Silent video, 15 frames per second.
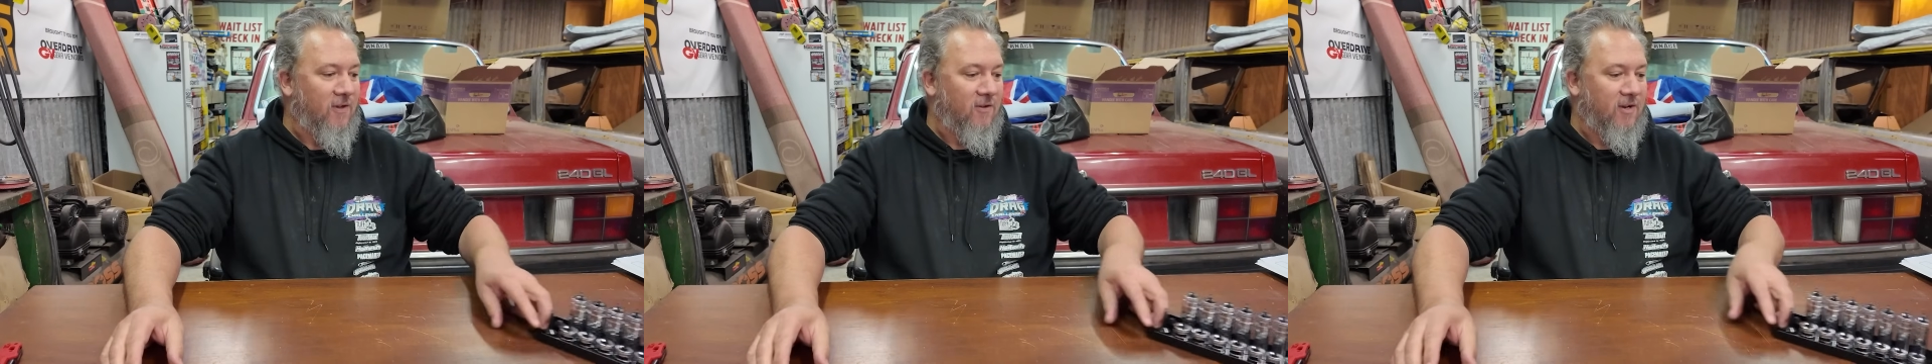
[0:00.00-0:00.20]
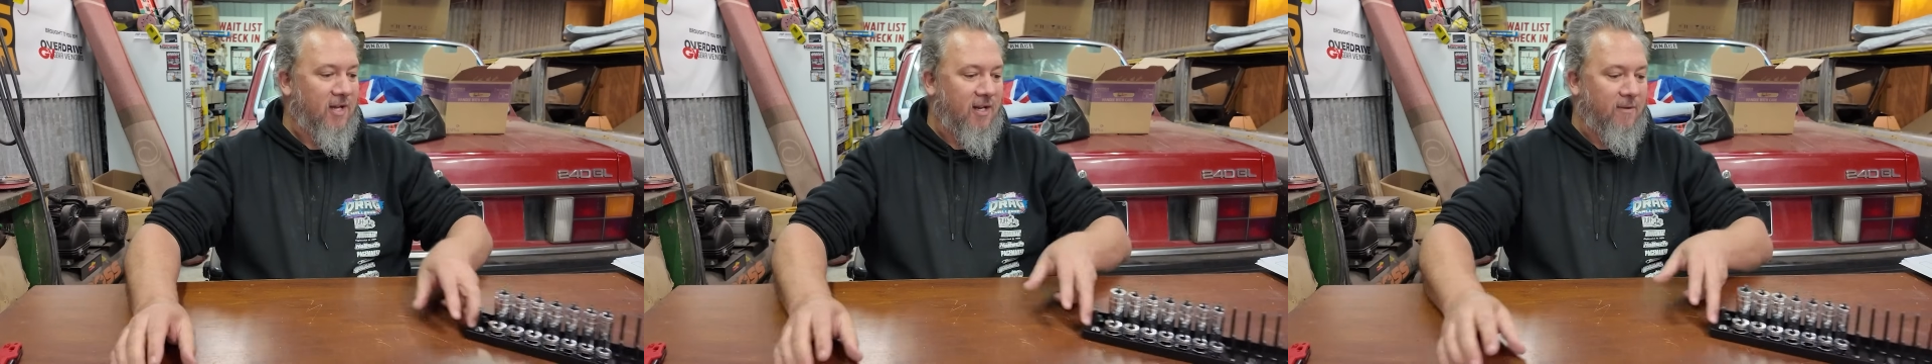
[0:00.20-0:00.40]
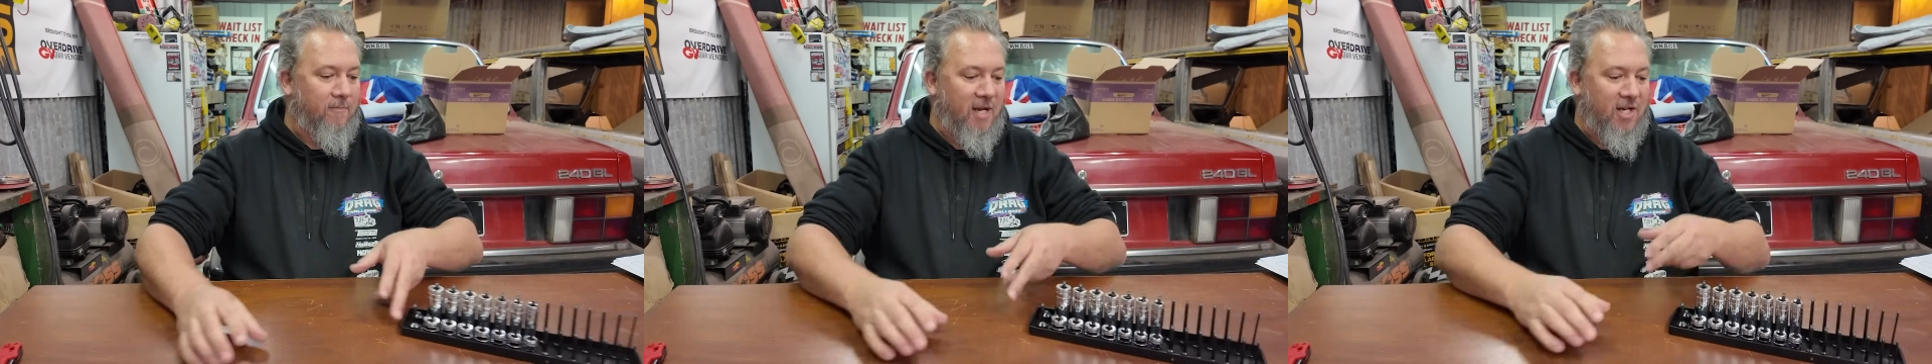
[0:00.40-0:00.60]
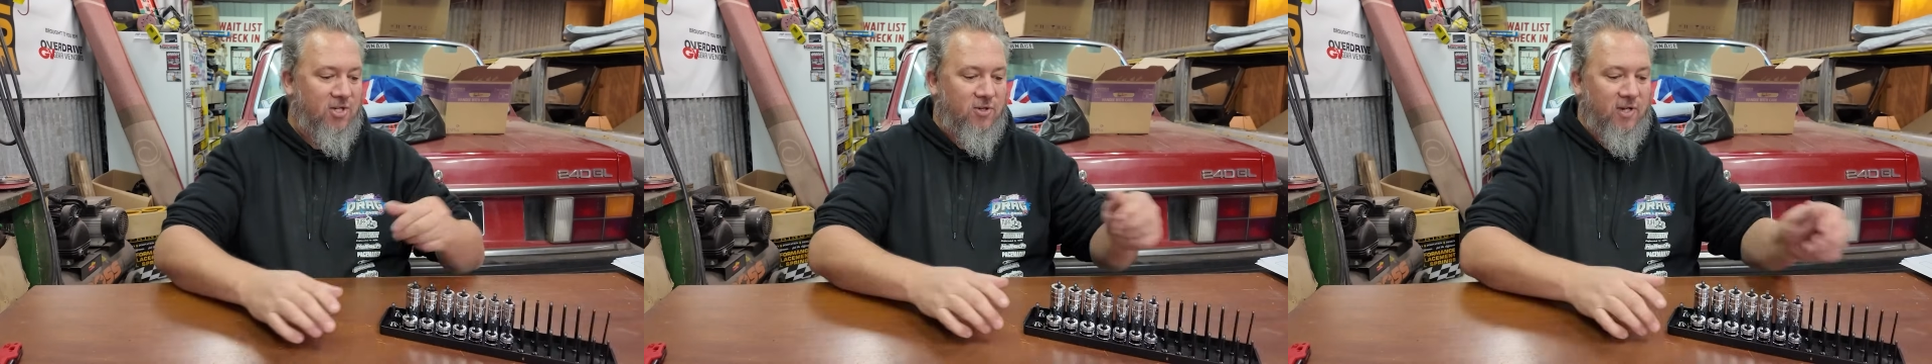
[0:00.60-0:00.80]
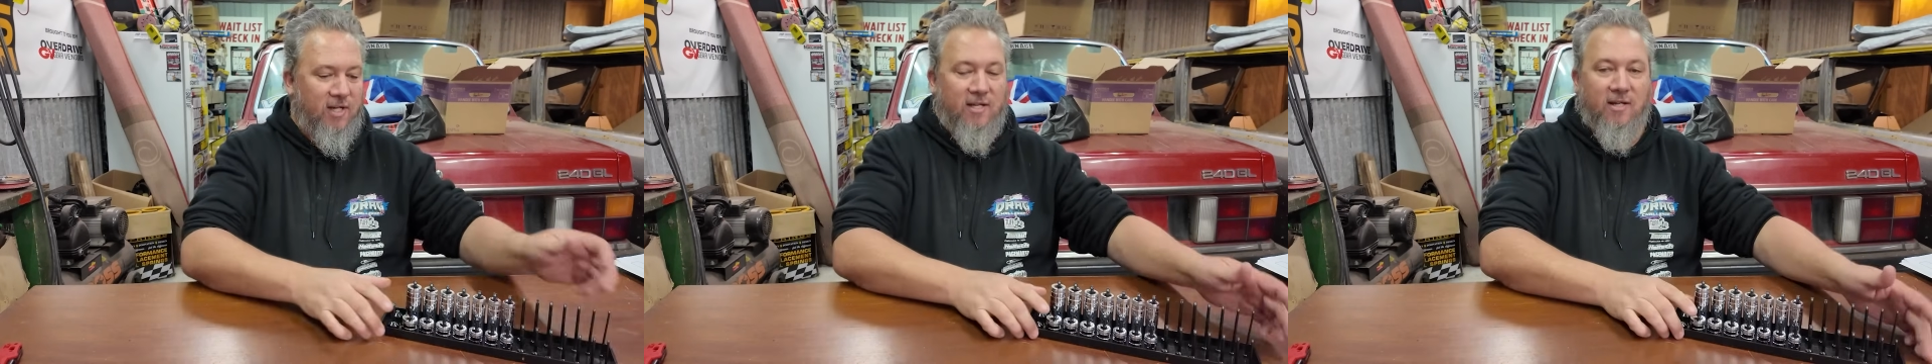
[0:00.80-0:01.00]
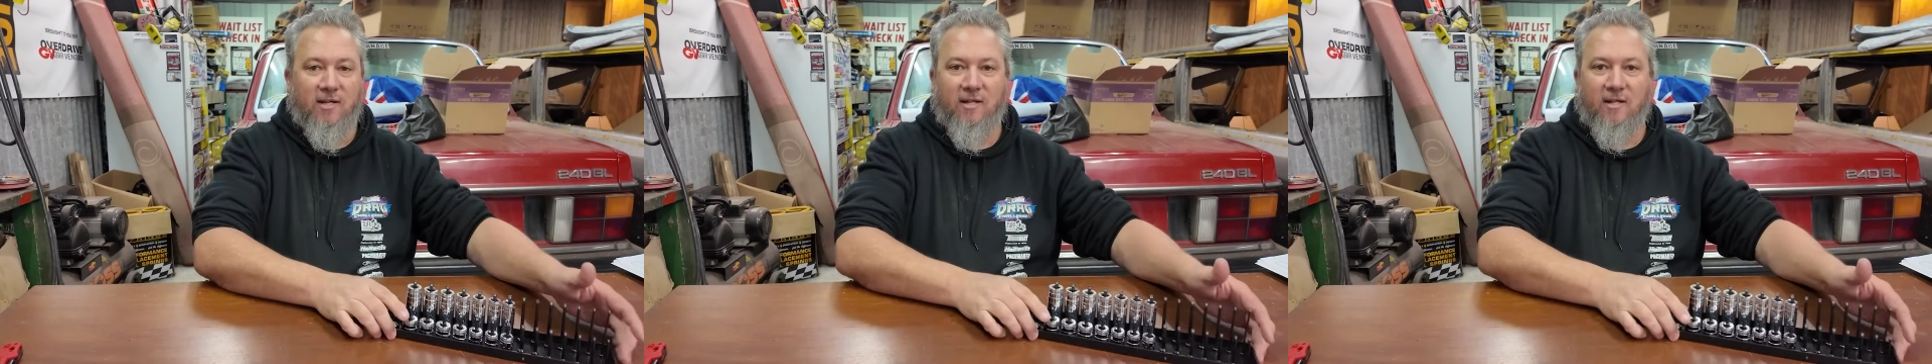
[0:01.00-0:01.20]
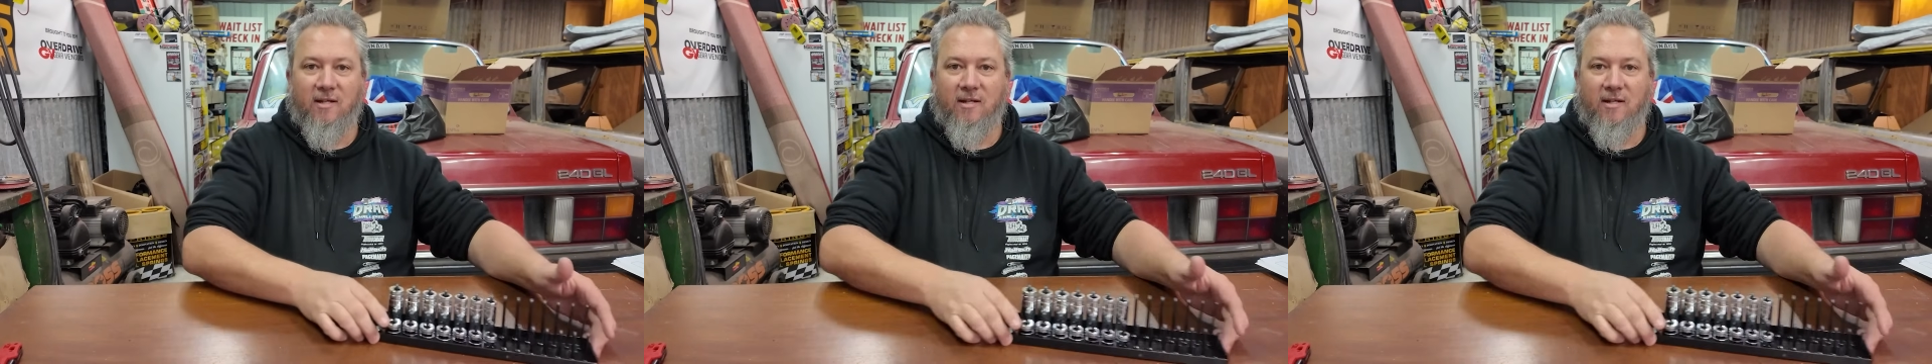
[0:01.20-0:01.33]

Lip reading: you're looking at metric